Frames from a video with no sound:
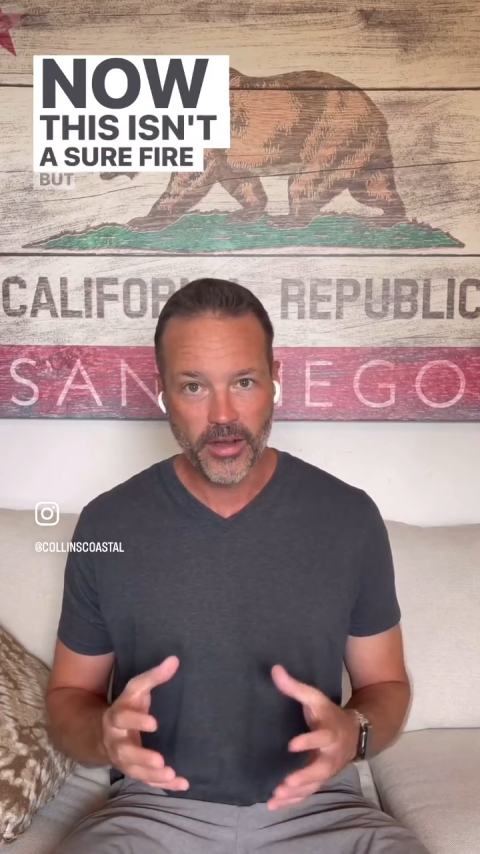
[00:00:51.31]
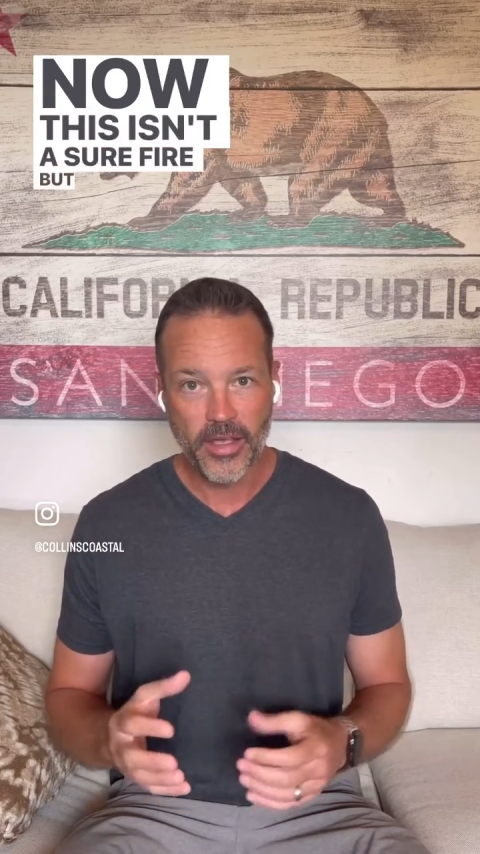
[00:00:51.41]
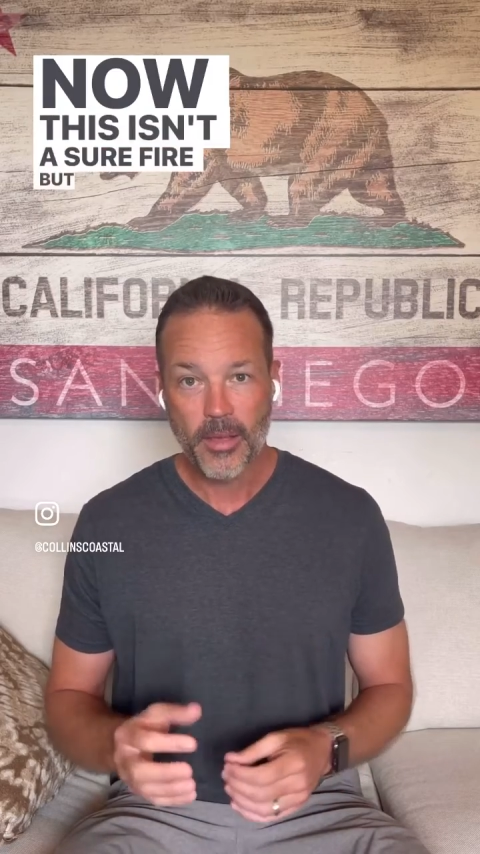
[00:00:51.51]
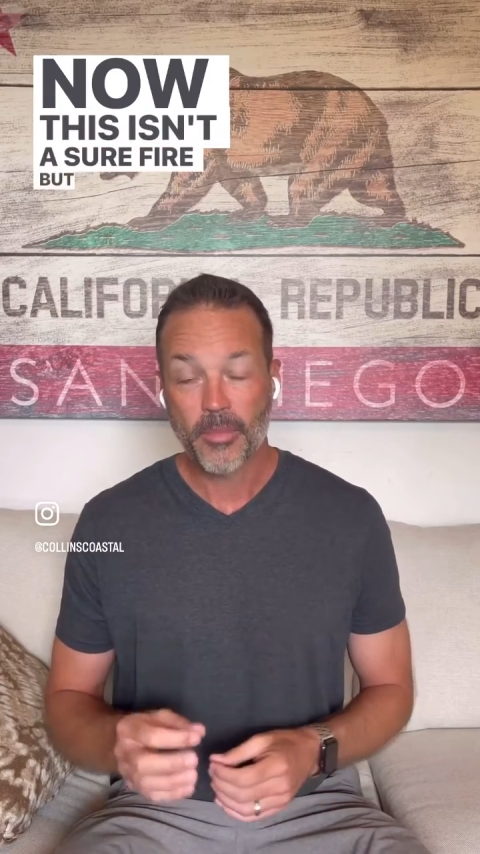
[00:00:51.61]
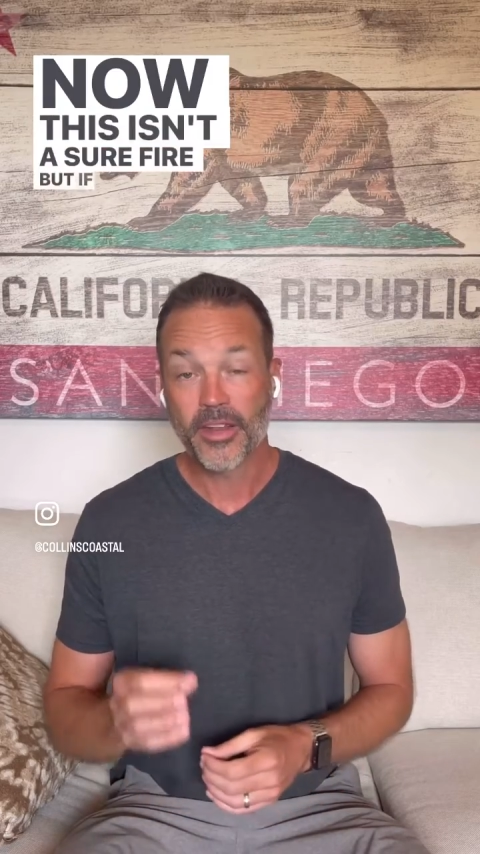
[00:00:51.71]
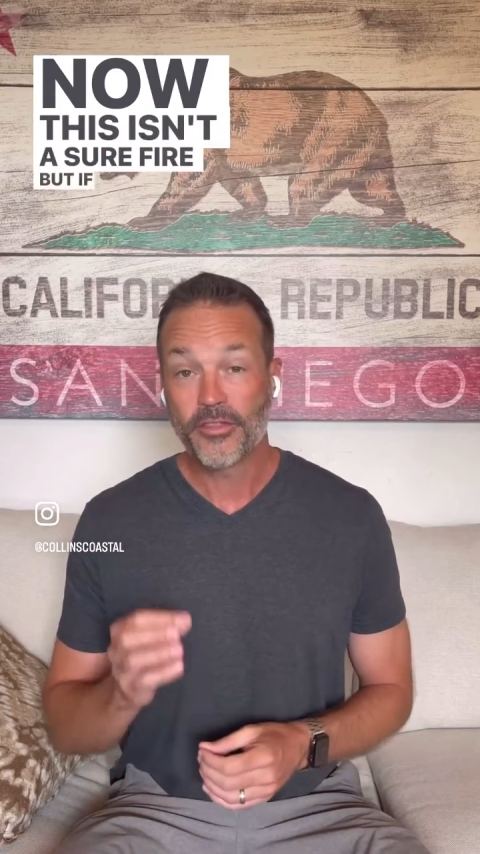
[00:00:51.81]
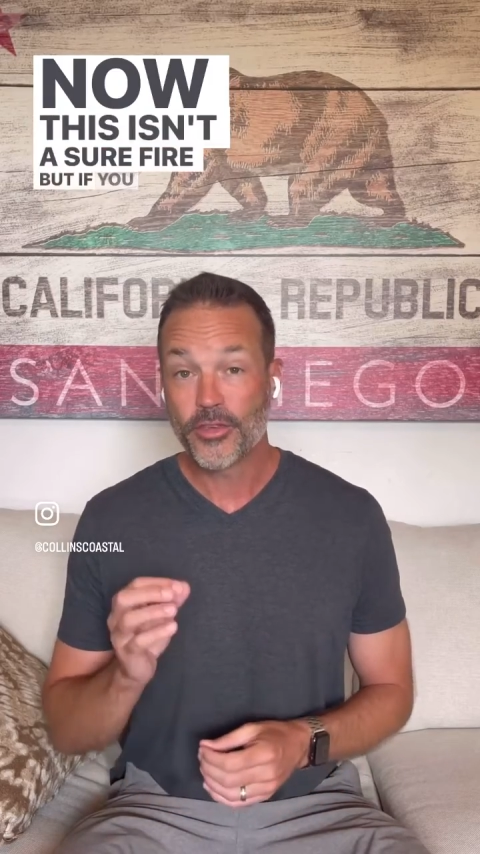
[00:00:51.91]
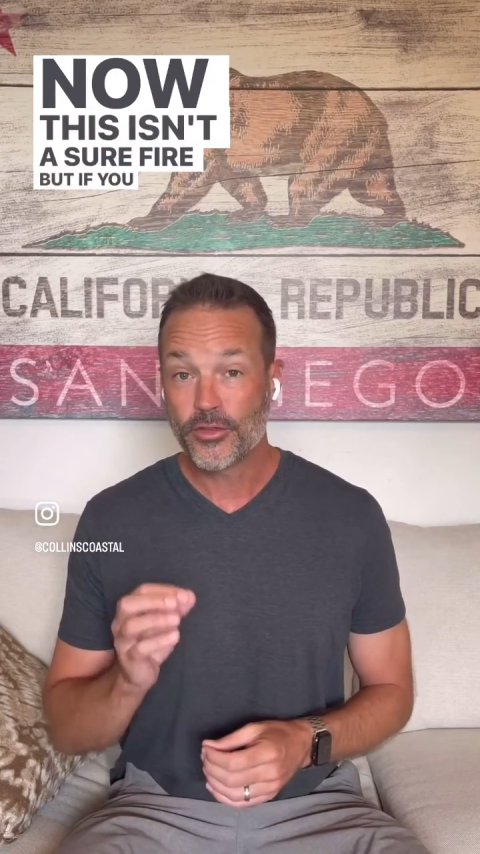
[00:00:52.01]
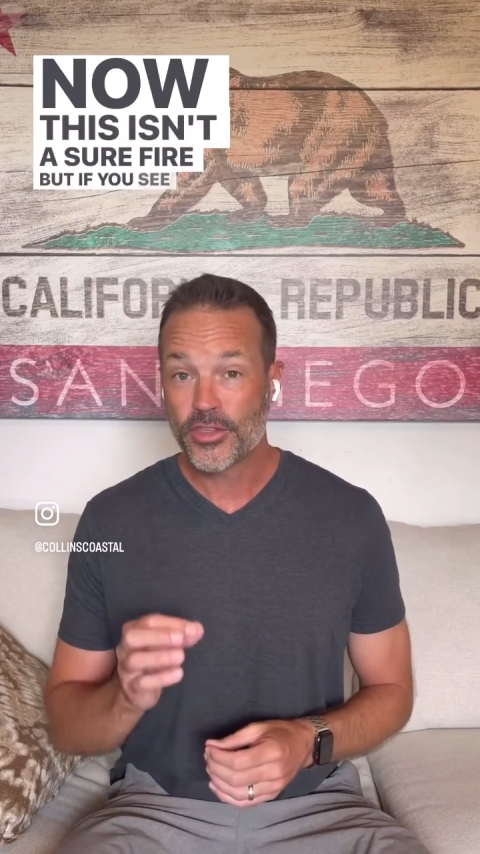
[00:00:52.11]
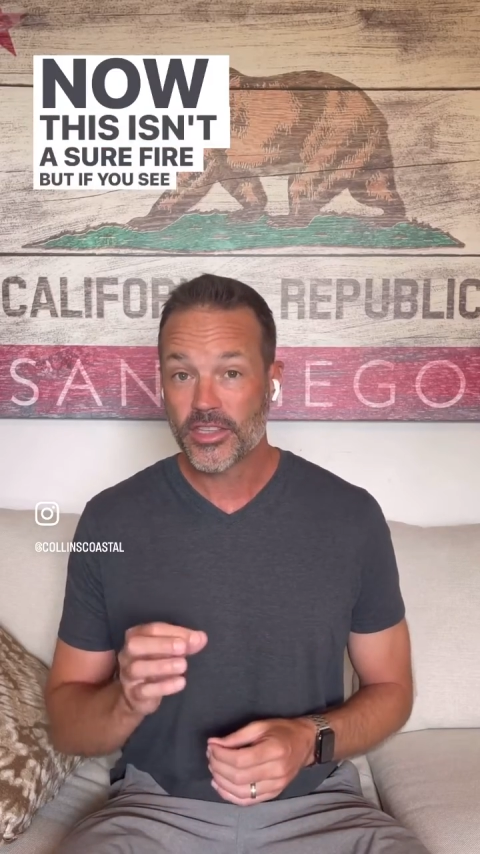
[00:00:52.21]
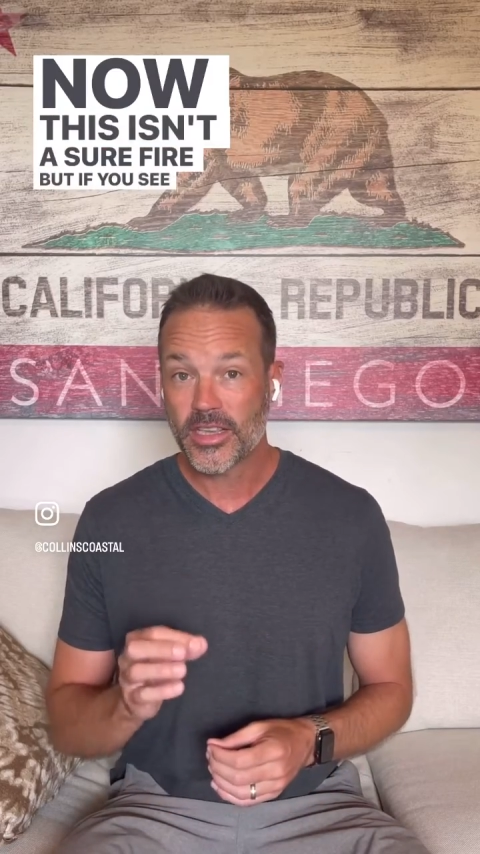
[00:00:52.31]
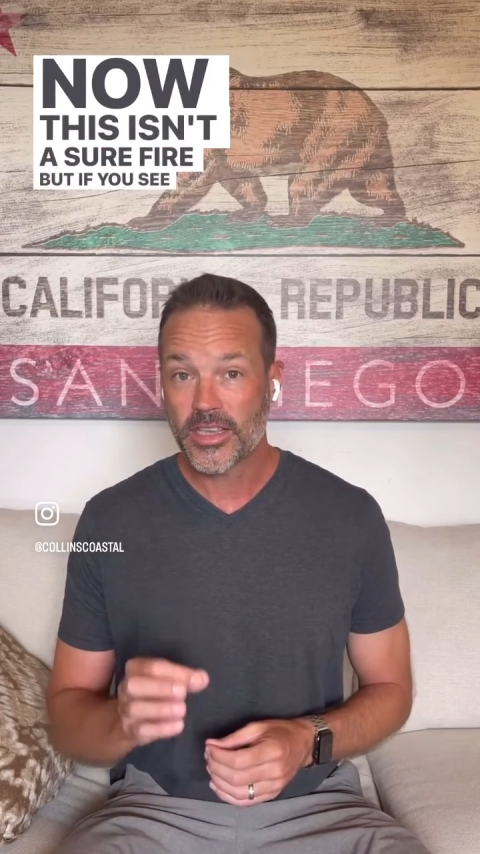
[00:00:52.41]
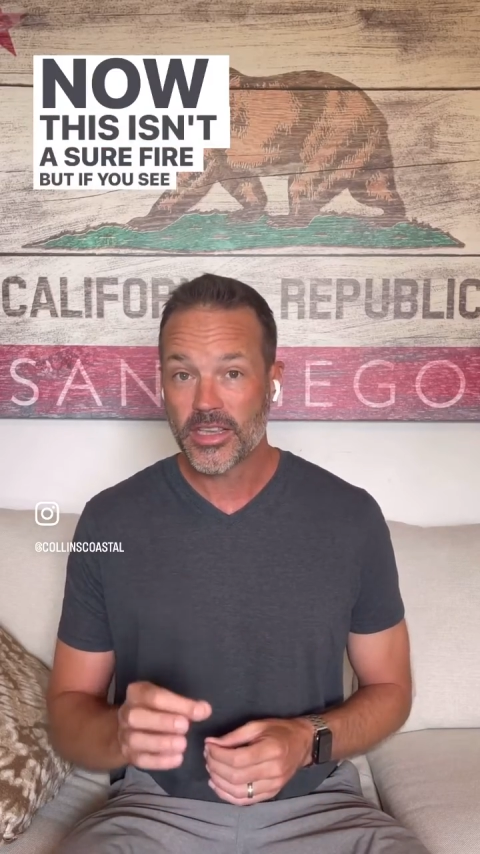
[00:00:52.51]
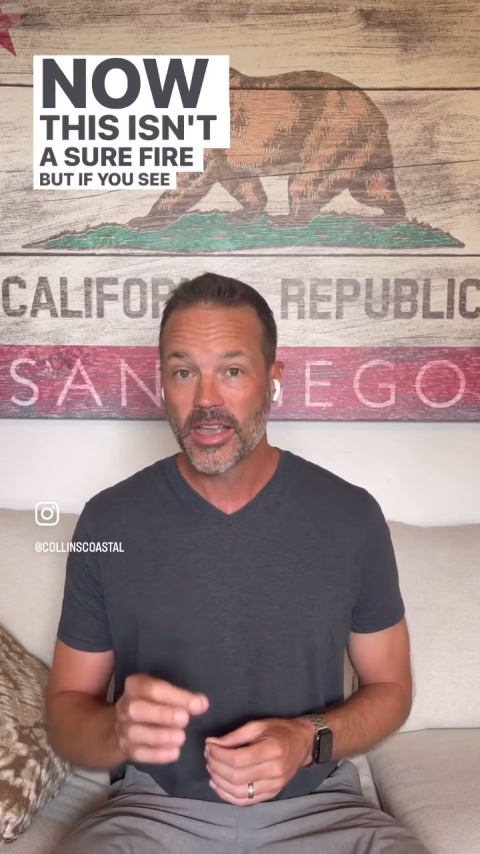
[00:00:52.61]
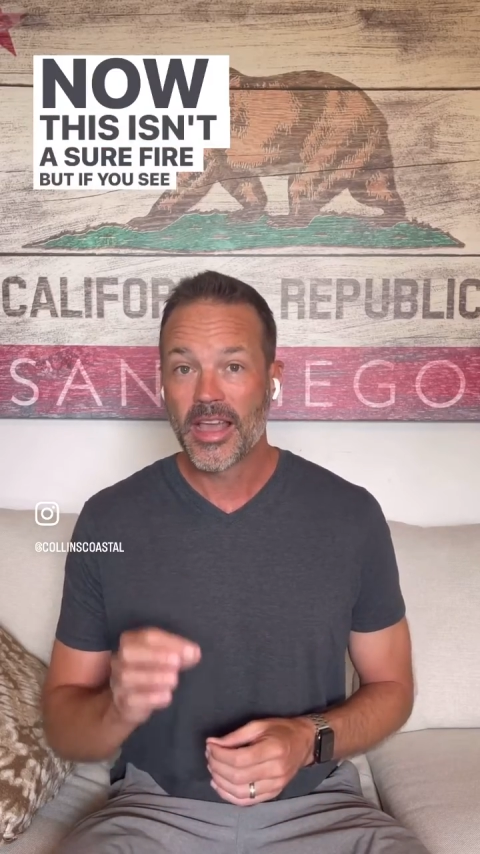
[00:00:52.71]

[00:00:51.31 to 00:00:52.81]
but if you see